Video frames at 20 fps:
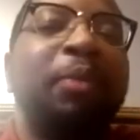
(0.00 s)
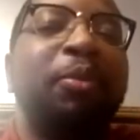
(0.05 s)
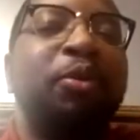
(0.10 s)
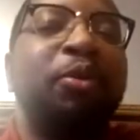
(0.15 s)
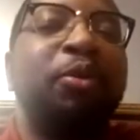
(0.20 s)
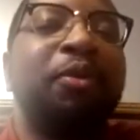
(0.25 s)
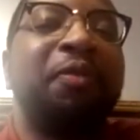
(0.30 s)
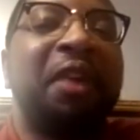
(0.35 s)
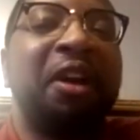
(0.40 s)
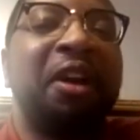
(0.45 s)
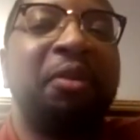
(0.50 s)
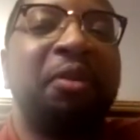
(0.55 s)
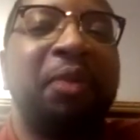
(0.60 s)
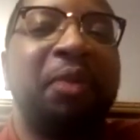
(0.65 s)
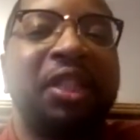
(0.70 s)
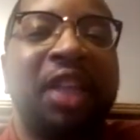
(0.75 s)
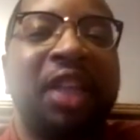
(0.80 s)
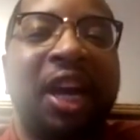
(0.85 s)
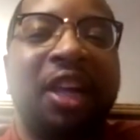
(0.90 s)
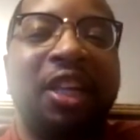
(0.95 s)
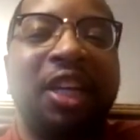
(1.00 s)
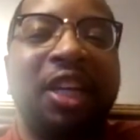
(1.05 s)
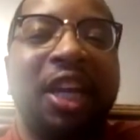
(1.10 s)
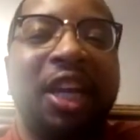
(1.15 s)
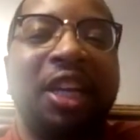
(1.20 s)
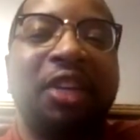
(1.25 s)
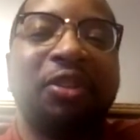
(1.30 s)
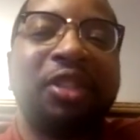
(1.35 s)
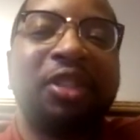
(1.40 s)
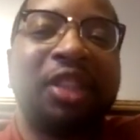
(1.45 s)
who evaluate talent and
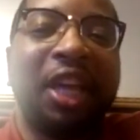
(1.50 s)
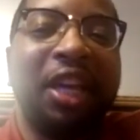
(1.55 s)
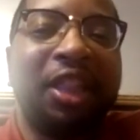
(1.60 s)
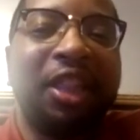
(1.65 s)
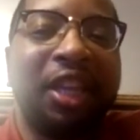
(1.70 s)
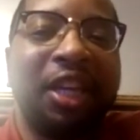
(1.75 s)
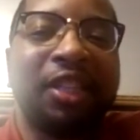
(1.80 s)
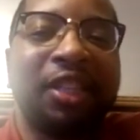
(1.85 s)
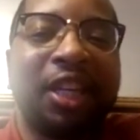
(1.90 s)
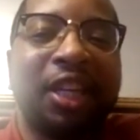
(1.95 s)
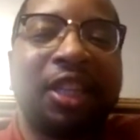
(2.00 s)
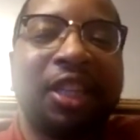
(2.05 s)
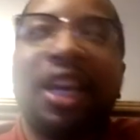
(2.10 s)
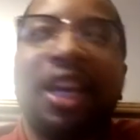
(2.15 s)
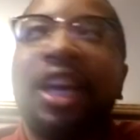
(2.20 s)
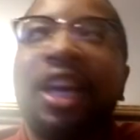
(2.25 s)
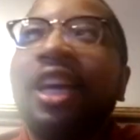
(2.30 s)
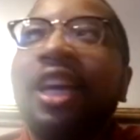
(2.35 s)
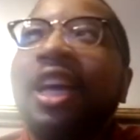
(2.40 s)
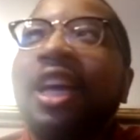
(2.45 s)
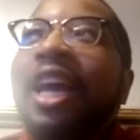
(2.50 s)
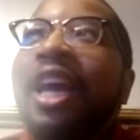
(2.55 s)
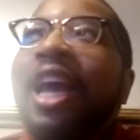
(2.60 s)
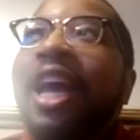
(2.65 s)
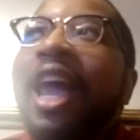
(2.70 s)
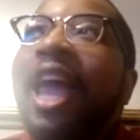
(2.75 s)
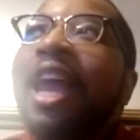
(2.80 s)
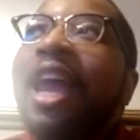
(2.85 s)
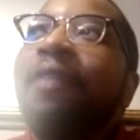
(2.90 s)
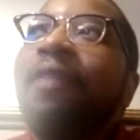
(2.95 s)
they'll say things like that.
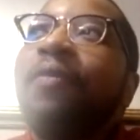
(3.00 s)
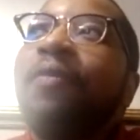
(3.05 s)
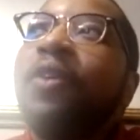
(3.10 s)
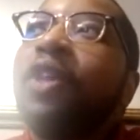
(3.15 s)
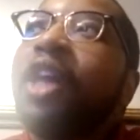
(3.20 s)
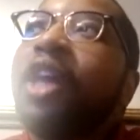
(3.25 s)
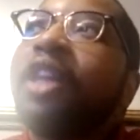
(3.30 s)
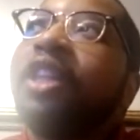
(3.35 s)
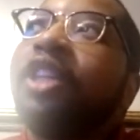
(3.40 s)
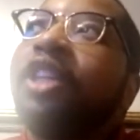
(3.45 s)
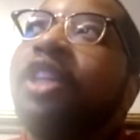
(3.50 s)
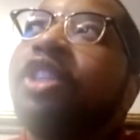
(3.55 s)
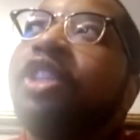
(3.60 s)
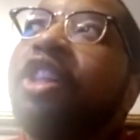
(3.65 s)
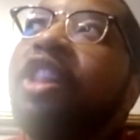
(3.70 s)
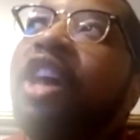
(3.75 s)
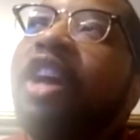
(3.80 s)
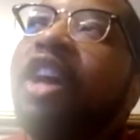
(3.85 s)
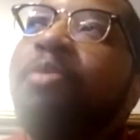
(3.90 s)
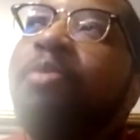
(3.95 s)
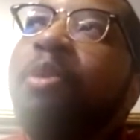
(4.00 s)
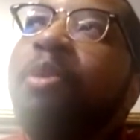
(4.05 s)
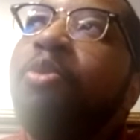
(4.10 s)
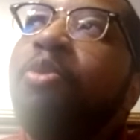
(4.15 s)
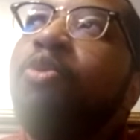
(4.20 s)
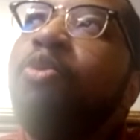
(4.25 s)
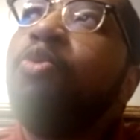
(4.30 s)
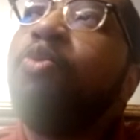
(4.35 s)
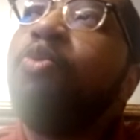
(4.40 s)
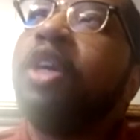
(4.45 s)
And I feel like there's a lot of people who
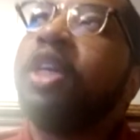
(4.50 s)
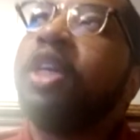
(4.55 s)
work